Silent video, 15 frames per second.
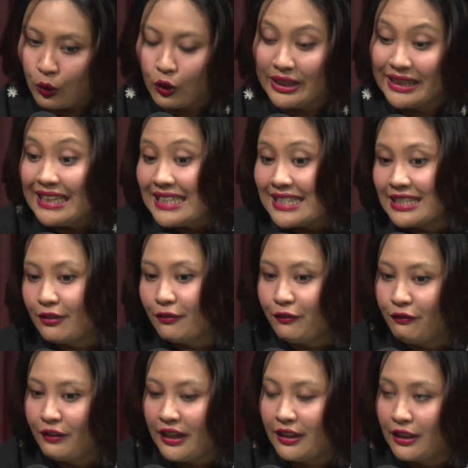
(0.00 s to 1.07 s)
or little
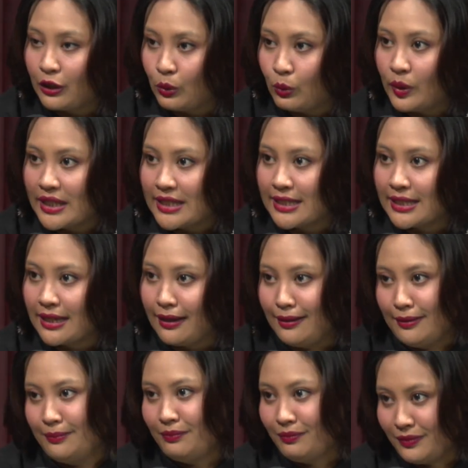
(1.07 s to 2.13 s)
faith towards
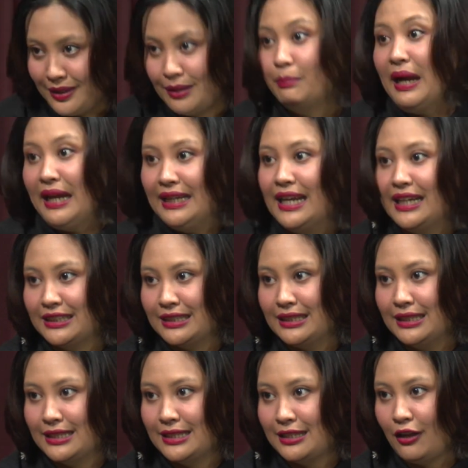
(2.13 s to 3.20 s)
the
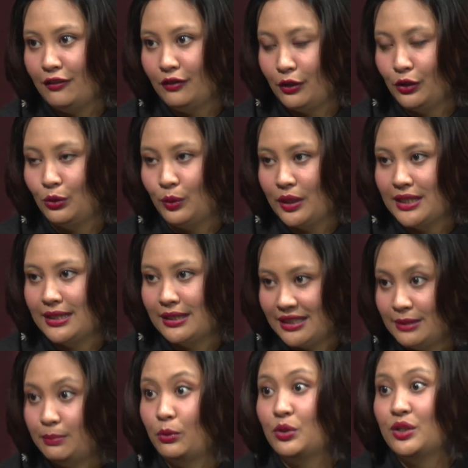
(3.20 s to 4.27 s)
by-election itself or towards
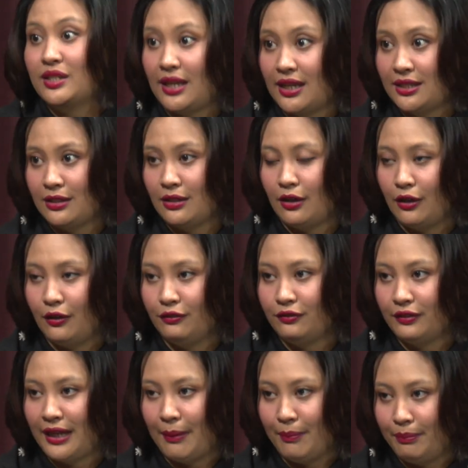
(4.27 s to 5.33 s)
this process
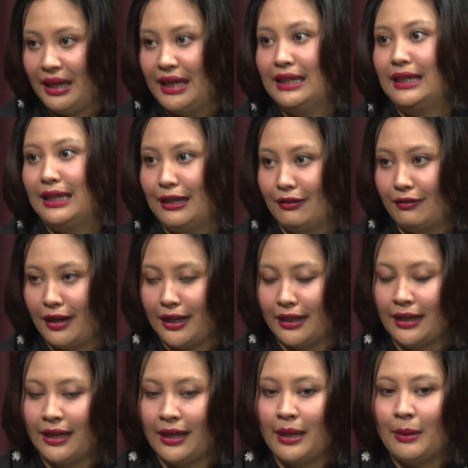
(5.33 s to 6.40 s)
of campaigning,
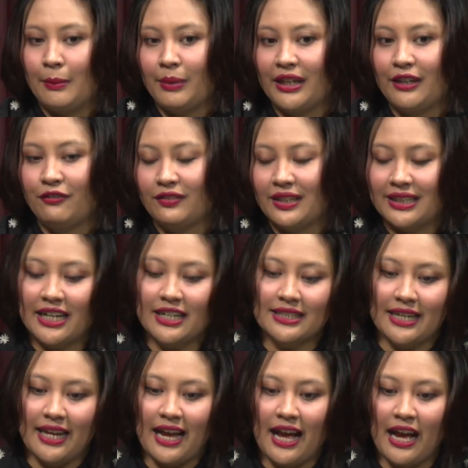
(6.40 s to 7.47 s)
right? But if
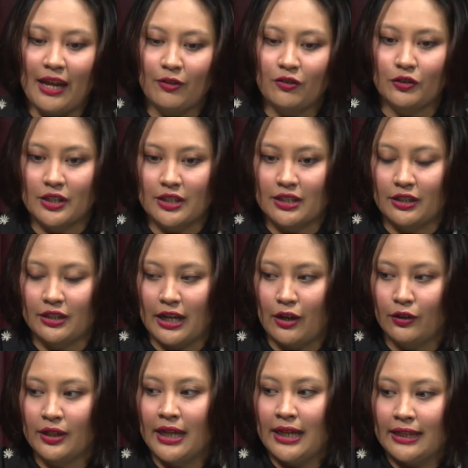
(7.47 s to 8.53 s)
there's a high voter
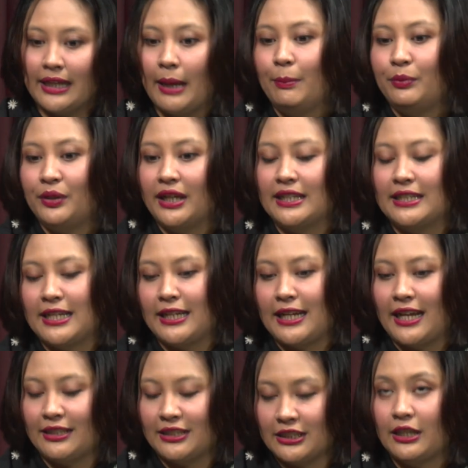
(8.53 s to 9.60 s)
turnout, then
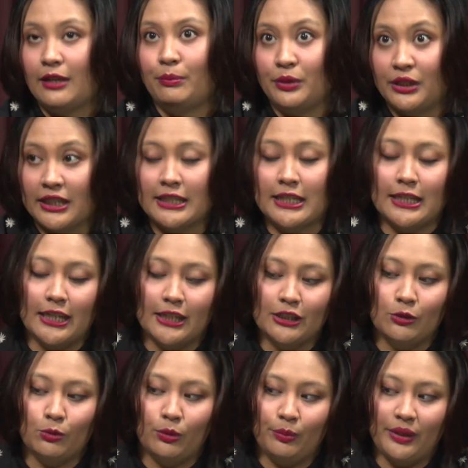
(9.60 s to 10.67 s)
Pakatan
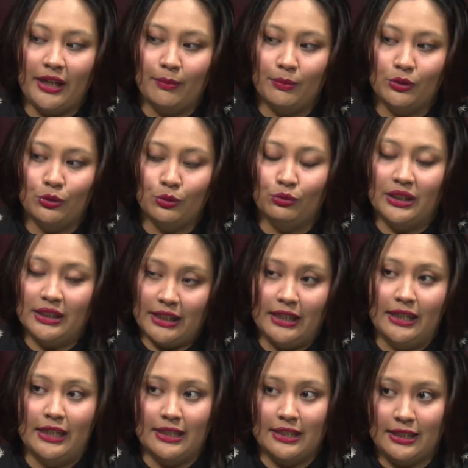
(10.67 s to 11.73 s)
National will be able to
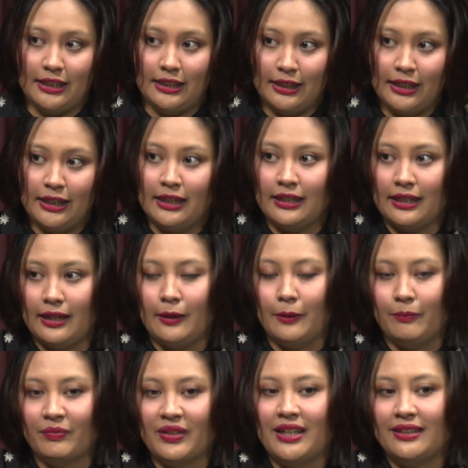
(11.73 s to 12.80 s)
retain their seat.
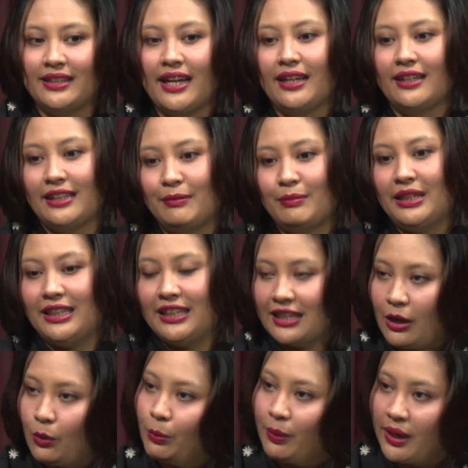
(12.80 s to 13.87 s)
That, I mean, in
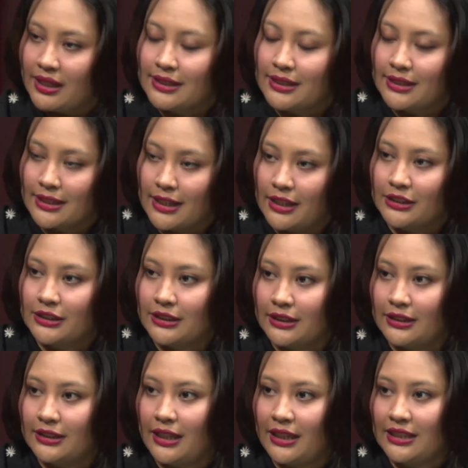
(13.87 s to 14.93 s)
our past
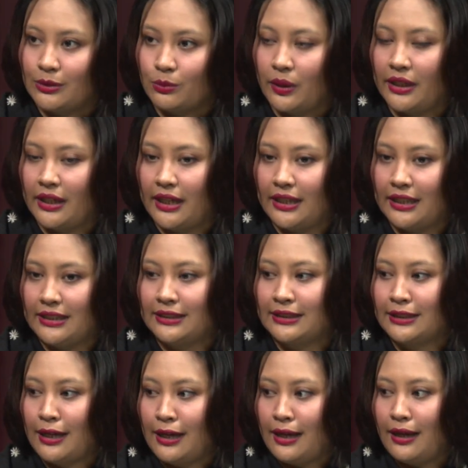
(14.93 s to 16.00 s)
discussion, that is what at
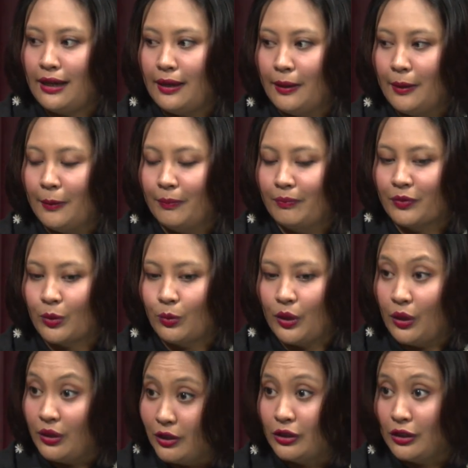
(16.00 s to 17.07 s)
least
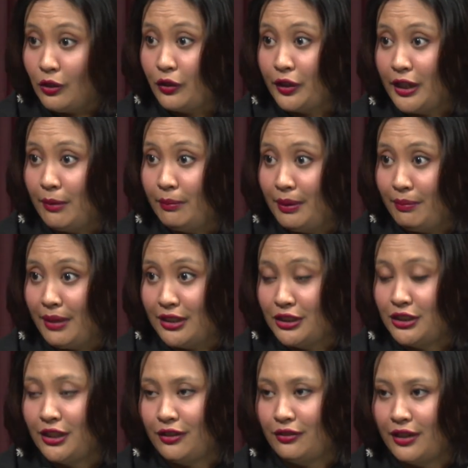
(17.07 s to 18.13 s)
what Dr. Ong Kiami
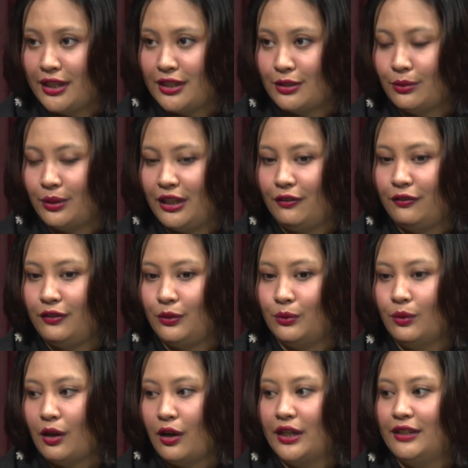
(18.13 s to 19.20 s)
mentioned, right? So if
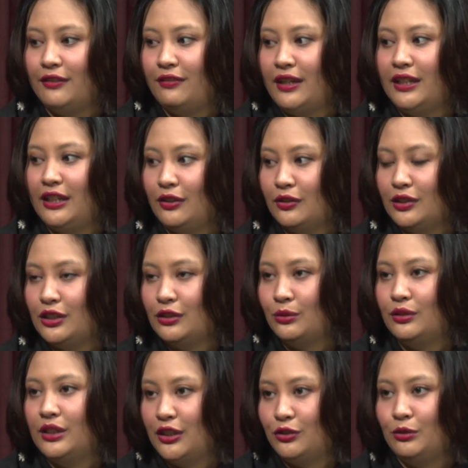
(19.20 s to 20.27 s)
you are defending your seat,
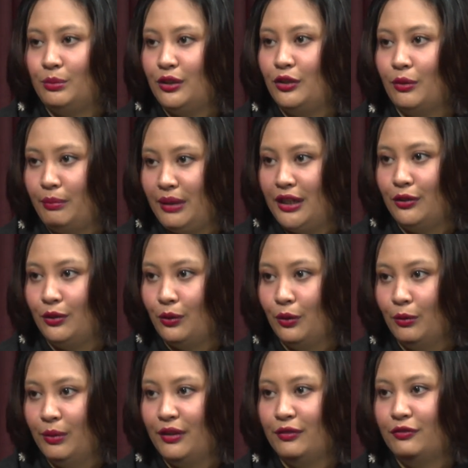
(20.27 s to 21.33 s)
so that should be your main
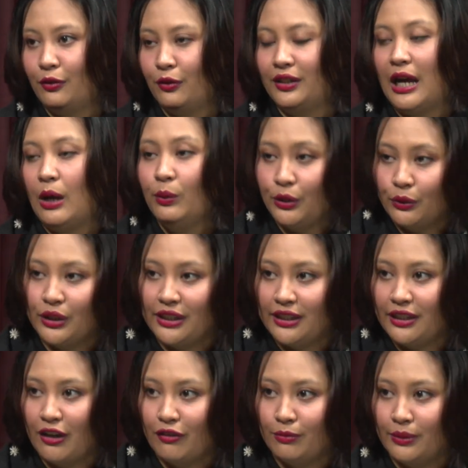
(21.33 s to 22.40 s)
goal. But for our
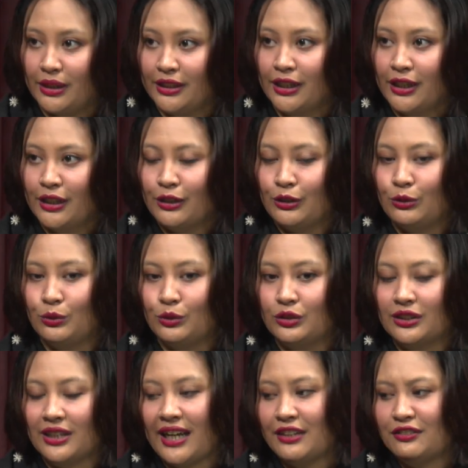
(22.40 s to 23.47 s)
unity government to
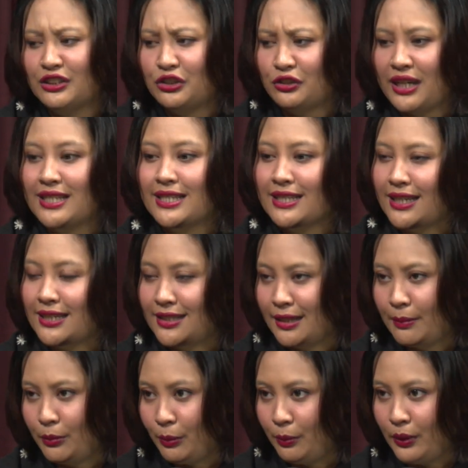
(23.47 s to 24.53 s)
kind of stress test
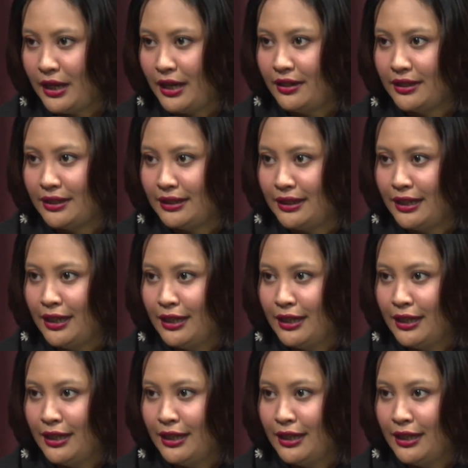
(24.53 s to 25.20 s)
their popularity,